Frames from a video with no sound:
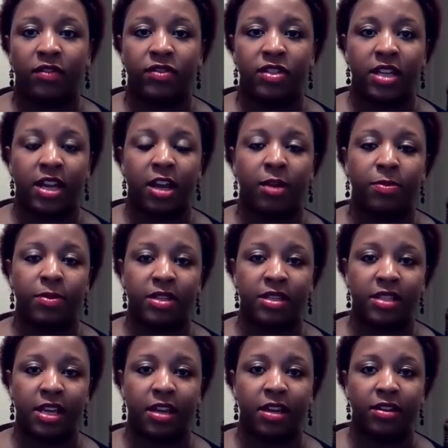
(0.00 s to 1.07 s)
to help
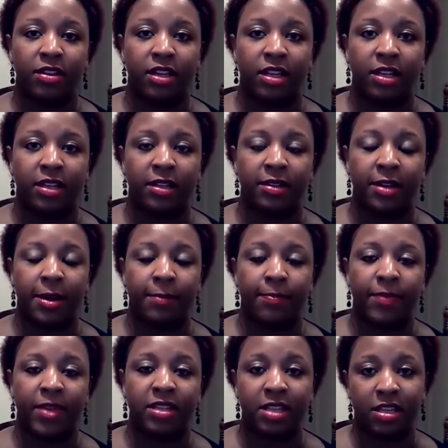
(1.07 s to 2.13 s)
the
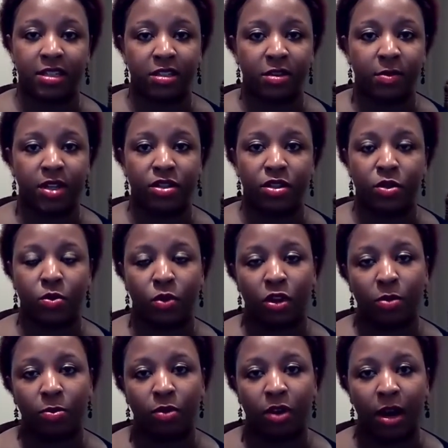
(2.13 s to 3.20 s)
intestinal muscles
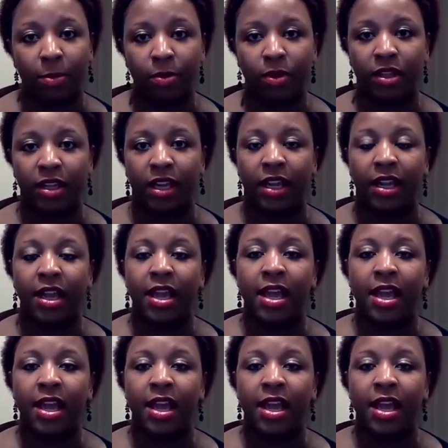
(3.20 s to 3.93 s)
work properly.